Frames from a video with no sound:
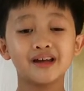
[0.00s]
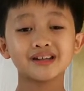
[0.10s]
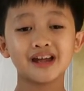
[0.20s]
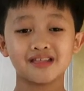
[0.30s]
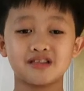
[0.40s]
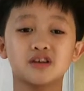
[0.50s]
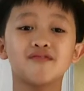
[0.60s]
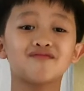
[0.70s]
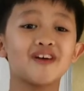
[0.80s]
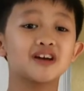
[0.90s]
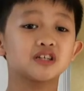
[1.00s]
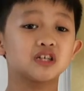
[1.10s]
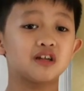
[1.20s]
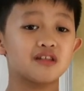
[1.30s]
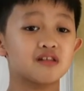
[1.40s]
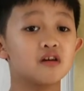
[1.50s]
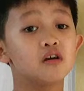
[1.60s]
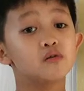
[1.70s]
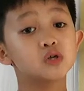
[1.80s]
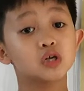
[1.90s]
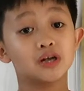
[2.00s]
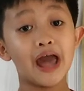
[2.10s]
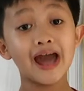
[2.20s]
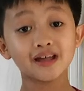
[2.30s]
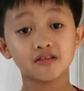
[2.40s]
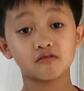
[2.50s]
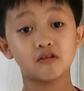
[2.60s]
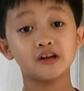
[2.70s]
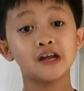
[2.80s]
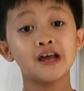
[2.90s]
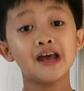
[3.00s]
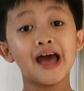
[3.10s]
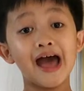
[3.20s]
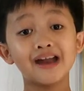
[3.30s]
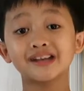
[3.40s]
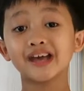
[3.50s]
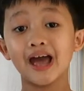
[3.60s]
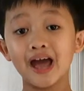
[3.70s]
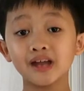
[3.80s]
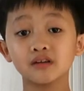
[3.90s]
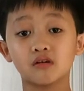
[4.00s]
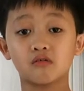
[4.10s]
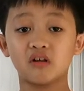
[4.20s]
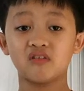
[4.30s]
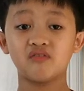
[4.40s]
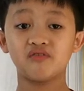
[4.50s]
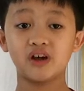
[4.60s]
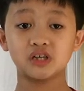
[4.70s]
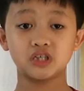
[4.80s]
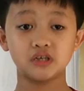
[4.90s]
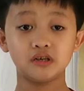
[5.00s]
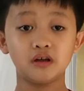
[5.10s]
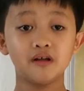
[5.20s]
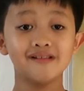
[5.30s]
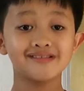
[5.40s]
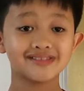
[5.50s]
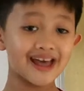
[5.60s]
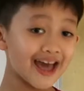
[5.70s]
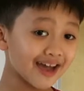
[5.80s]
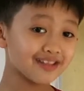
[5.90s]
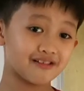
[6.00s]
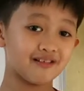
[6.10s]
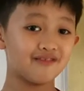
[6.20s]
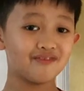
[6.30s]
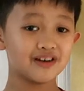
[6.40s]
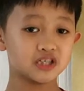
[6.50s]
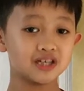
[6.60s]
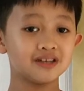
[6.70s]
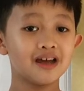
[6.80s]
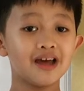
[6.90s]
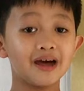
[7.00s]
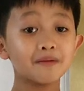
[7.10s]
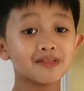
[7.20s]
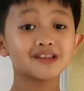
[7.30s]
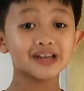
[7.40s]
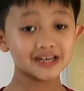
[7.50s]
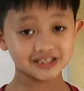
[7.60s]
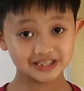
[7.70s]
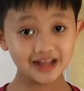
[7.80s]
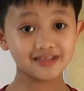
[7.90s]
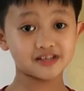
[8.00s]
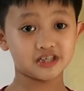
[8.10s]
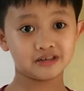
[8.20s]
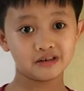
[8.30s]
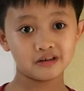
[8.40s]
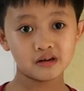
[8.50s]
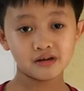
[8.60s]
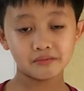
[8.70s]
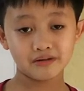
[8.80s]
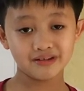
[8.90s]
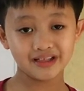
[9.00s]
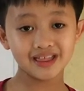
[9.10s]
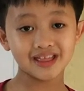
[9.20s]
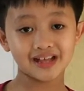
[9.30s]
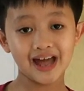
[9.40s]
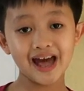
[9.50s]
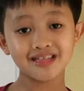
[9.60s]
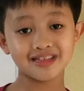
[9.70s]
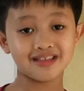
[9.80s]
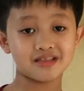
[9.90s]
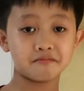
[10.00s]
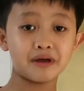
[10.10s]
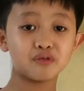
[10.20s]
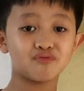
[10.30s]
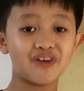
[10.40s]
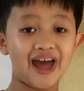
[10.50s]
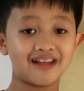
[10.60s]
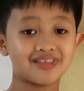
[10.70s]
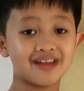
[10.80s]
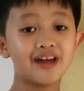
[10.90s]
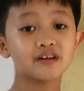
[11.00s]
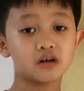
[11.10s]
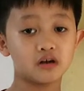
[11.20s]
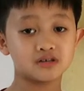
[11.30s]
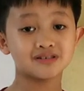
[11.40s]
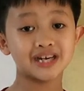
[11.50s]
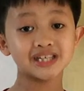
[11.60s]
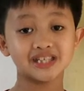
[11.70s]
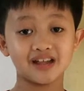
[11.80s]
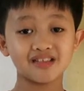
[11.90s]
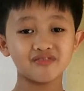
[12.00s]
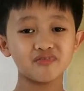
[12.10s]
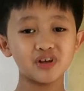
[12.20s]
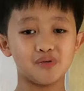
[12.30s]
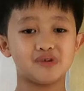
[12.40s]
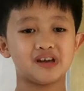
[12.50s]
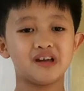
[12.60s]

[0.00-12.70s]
It has two functions, which are the exocrine and the endocrine function. The exocrine function helps in digestion by releasing acids to melt fats and hard to digest food.